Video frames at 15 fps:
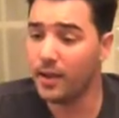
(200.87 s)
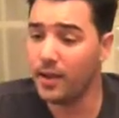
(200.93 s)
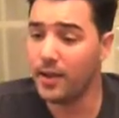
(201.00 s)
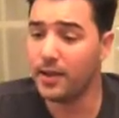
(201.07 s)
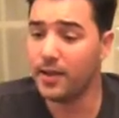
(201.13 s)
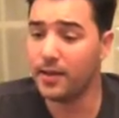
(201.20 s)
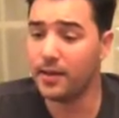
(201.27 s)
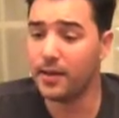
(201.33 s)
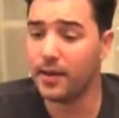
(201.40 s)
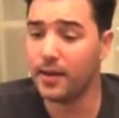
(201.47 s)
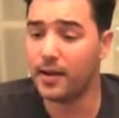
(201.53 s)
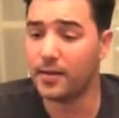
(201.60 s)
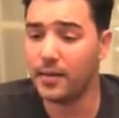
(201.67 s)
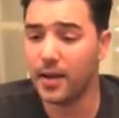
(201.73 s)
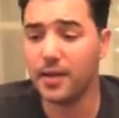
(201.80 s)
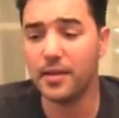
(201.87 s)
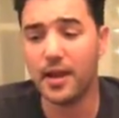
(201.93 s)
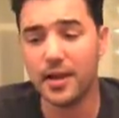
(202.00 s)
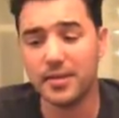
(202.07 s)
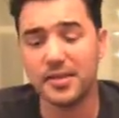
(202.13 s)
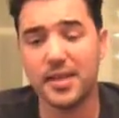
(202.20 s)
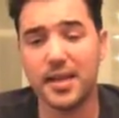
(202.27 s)
and
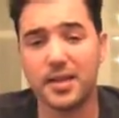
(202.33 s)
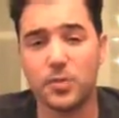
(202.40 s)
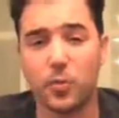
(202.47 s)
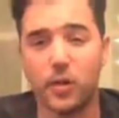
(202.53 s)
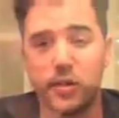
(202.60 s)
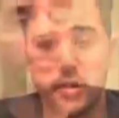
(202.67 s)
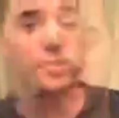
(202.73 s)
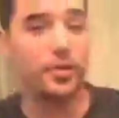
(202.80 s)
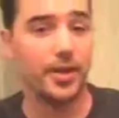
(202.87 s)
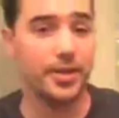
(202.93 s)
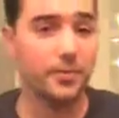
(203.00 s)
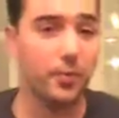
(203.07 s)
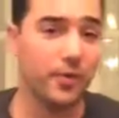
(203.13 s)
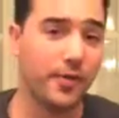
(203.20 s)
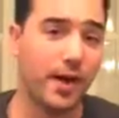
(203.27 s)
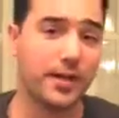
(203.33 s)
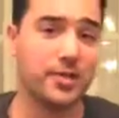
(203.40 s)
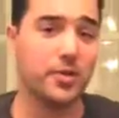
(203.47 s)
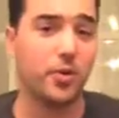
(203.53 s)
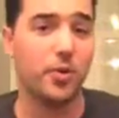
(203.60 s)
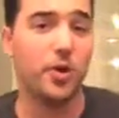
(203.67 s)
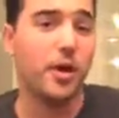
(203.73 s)
I'd say it's worth it. So let's move on.
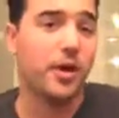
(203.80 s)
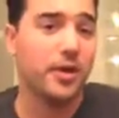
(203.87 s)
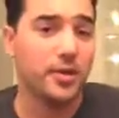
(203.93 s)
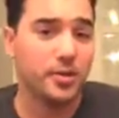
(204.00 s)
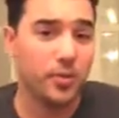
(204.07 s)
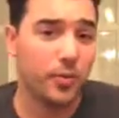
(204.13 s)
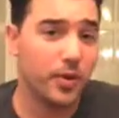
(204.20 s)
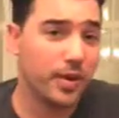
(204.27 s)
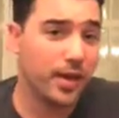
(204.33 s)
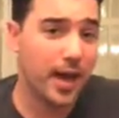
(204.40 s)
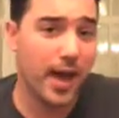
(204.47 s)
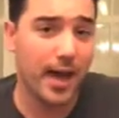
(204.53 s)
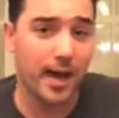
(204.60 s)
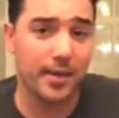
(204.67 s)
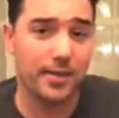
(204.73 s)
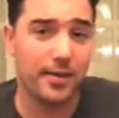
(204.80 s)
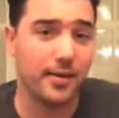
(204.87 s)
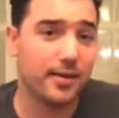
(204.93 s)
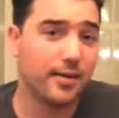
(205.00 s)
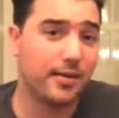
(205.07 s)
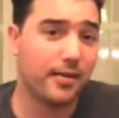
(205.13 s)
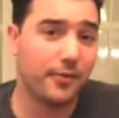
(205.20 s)
So we had
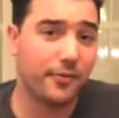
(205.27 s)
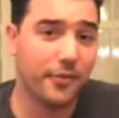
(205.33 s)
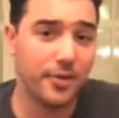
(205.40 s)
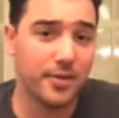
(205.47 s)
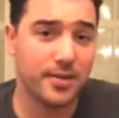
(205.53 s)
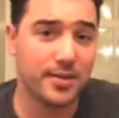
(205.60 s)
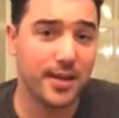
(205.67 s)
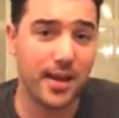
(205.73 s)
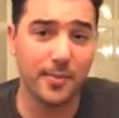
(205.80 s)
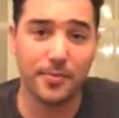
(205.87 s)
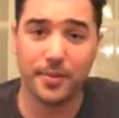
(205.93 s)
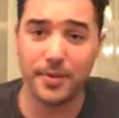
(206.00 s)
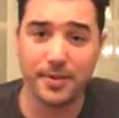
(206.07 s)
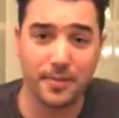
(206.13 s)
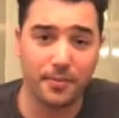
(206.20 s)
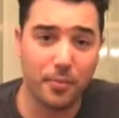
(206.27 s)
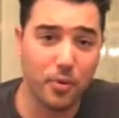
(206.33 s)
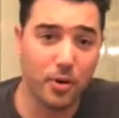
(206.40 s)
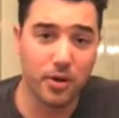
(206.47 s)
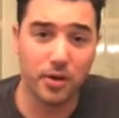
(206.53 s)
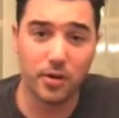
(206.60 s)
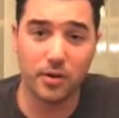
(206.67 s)
the first step is to
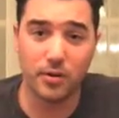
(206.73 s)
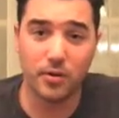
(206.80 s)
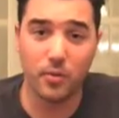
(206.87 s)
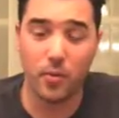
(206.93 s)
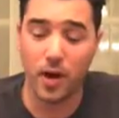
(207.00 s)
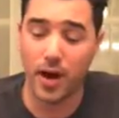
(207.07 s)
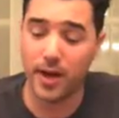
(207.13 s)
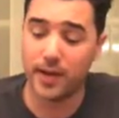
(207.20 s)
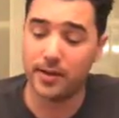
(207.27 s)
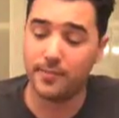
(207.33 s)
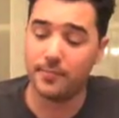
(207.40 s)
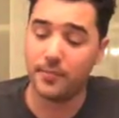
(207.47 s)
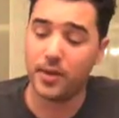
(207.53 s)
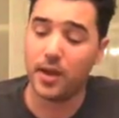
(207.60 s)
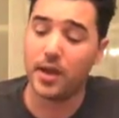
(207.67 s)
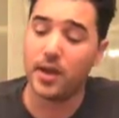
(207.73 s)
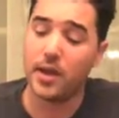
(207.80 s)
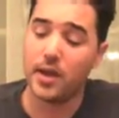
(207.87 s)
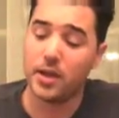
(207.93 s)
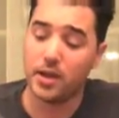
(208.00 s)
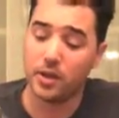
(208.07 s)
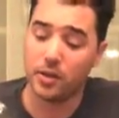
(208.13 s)
pour your wine.
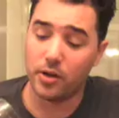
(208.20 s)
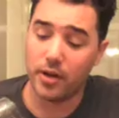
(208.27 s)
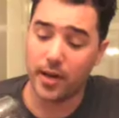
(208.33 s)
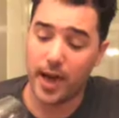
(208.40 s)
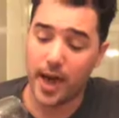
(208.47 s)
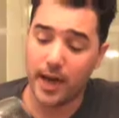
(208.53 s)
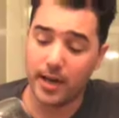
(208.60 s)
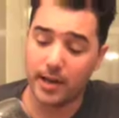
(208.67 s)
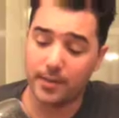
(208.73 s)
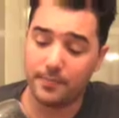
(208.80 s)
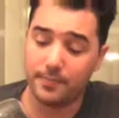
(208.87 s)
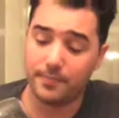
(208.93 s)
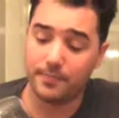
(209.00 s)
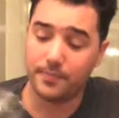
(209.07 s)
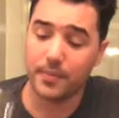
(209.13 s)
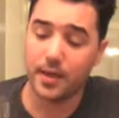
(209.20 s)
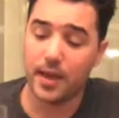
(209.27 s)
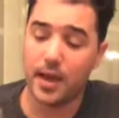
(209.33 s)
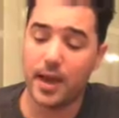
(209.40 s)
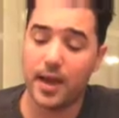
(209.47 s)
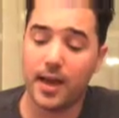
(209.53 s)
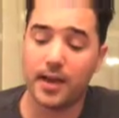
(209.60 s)
You look at it,
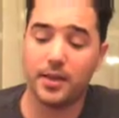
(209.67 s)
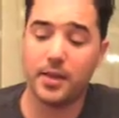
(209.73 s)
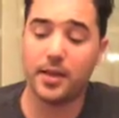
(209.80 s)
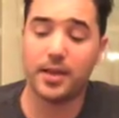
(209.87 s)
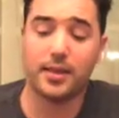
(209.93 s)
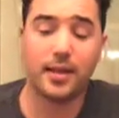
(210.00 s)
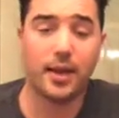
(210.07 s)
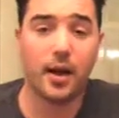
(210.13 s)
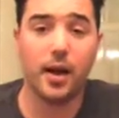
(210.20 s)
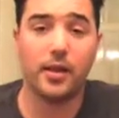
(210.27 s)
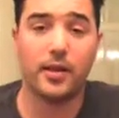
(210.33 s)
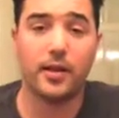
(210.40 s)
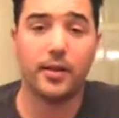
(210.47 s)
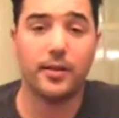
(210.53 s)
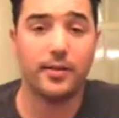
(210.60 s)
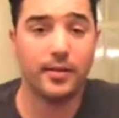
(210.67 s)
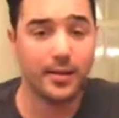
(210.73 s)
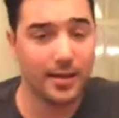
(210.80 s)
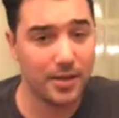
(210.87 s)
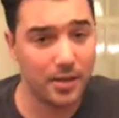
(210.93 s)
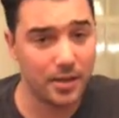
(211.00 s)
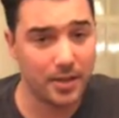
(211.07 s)
and you get the color.
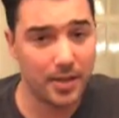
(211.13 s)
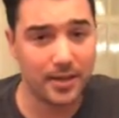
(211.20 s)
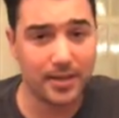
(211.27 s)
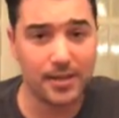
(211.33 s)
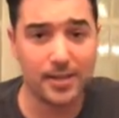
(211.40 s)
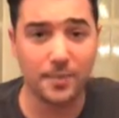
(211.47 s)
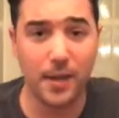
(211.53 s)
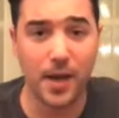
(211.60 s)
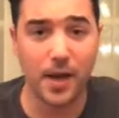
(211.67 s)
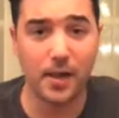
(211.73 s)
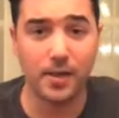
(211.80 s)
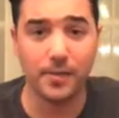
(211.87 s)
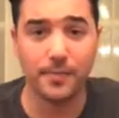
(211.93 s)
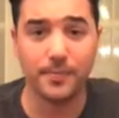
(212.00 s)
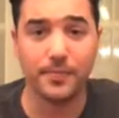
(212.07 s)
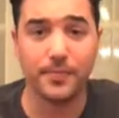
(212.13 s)
Then you get the smell,